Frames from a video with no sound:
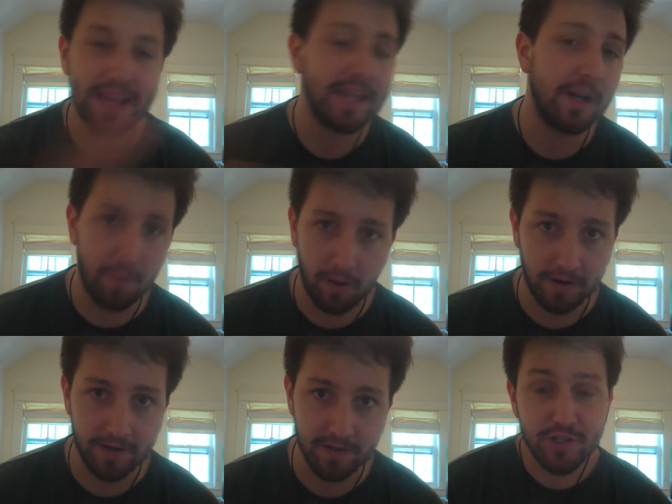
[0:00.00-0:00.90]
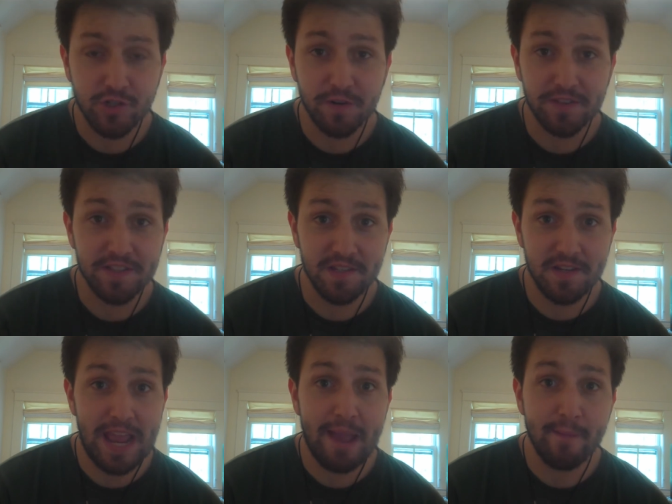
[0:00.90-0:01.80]
pick it apart. In short, this is
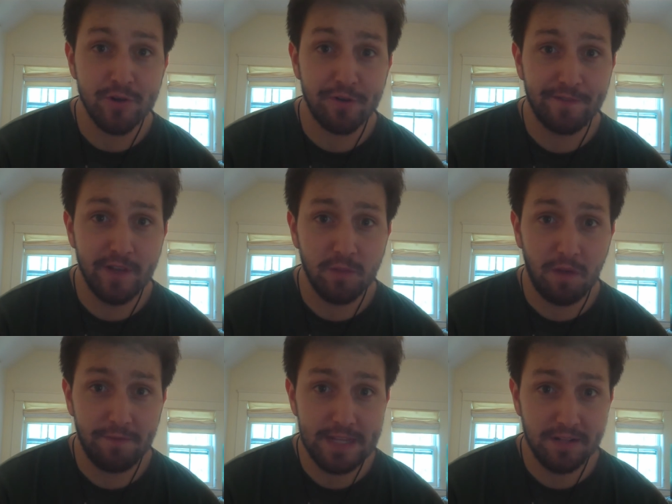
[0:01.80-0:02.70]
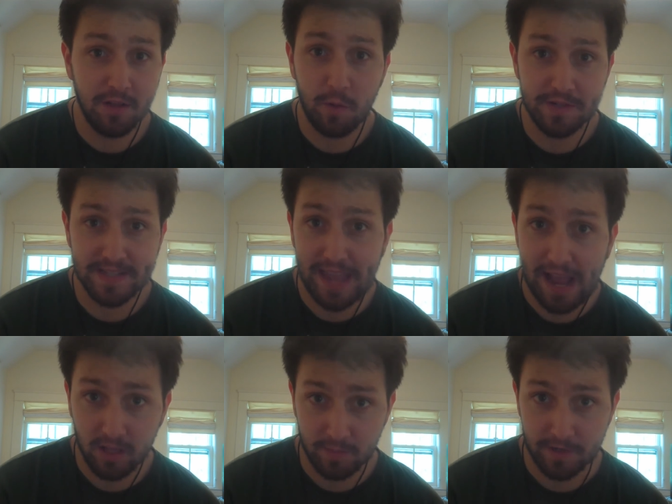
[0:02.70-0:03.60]
an amateur film of the lowest
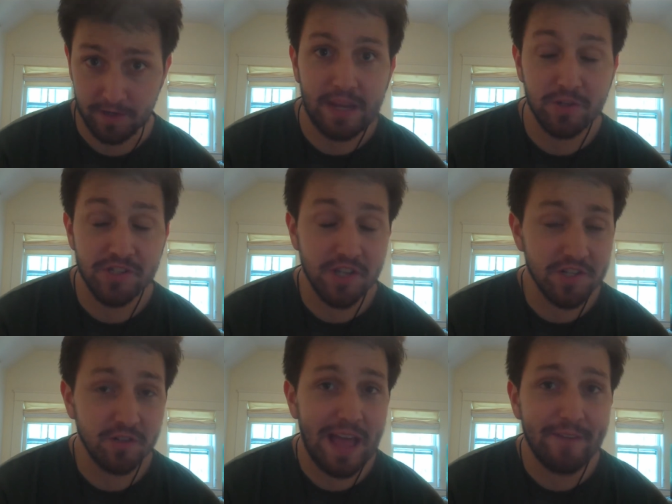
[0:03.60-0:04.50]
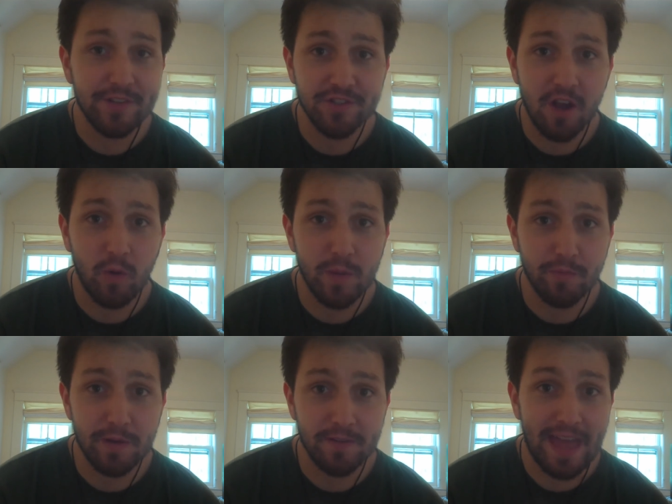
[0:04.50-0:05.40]
caliber. It was such a laughingstock when it
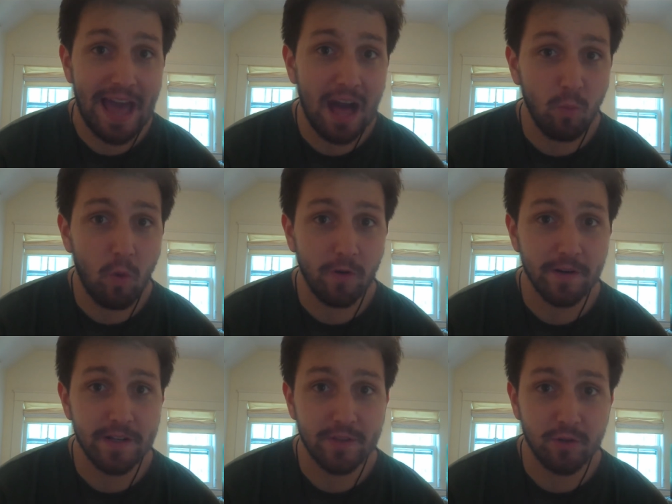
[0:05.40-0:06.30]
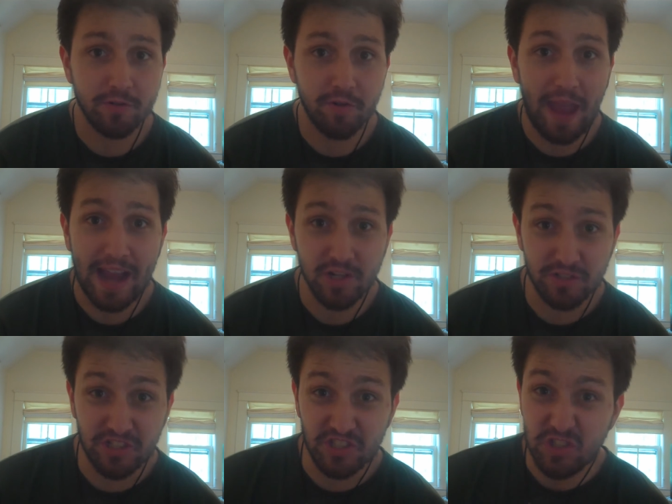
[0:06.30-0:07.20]
premiered that Hal Warren and the crew
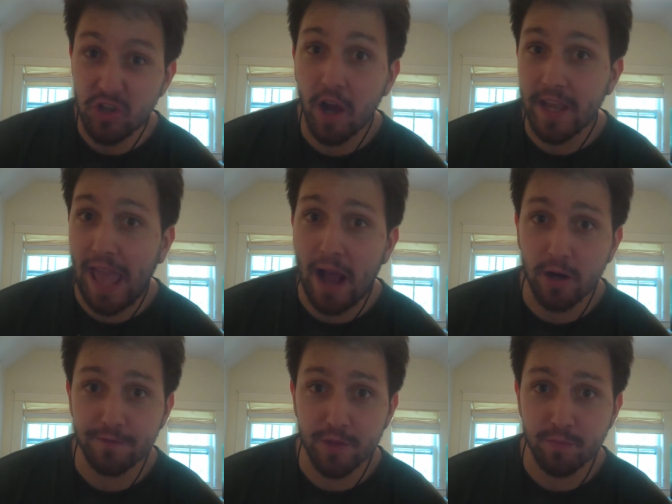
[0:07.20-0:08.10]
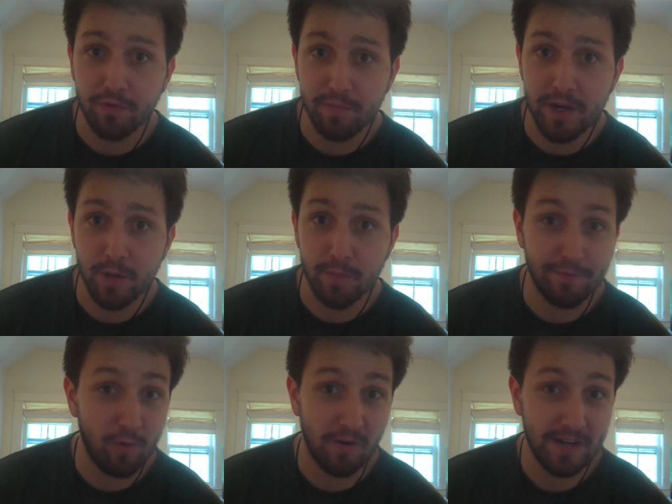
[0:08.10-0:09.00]
actually snuck out of the premiere
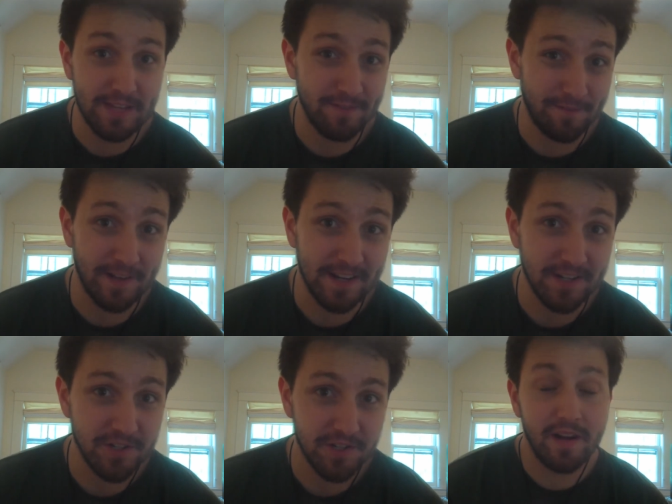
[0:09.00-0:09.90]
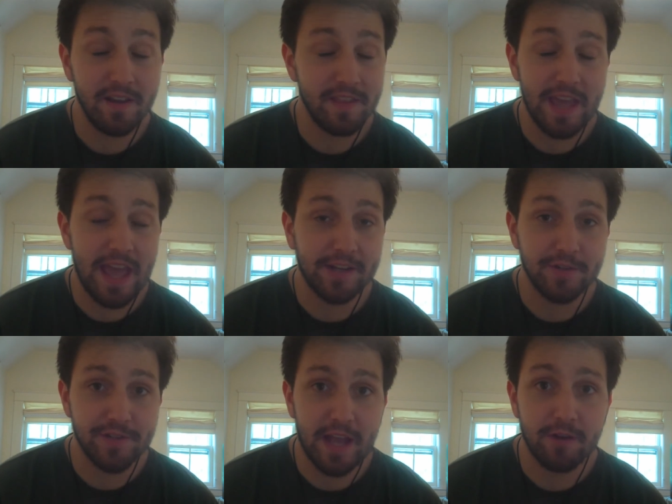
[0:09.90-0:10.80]
before it even finished. None of the
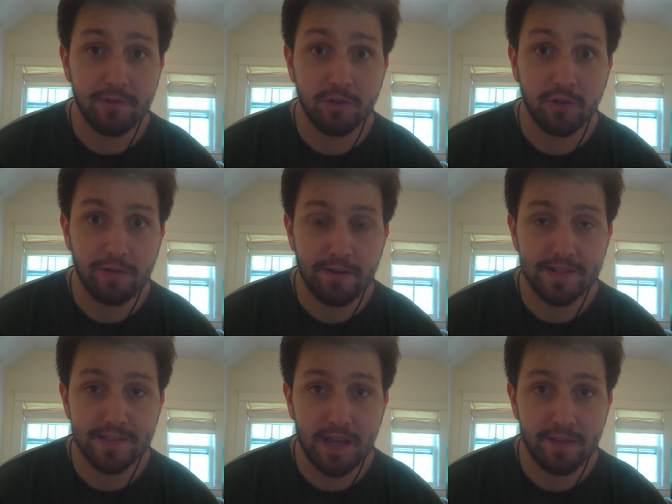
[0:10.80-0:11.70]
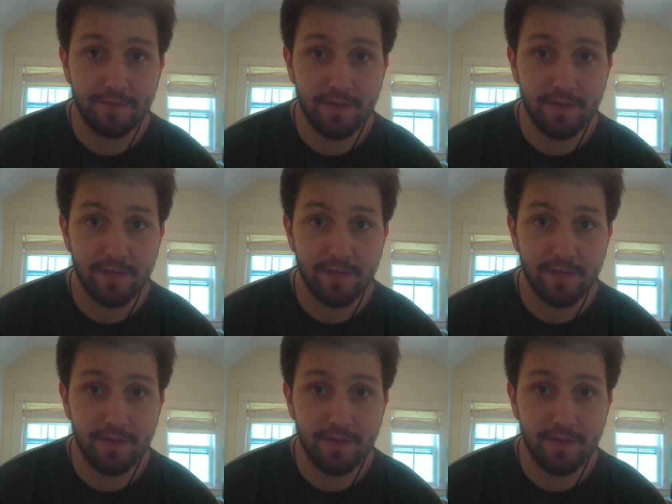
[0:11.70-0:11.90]
actors had a real career outside of the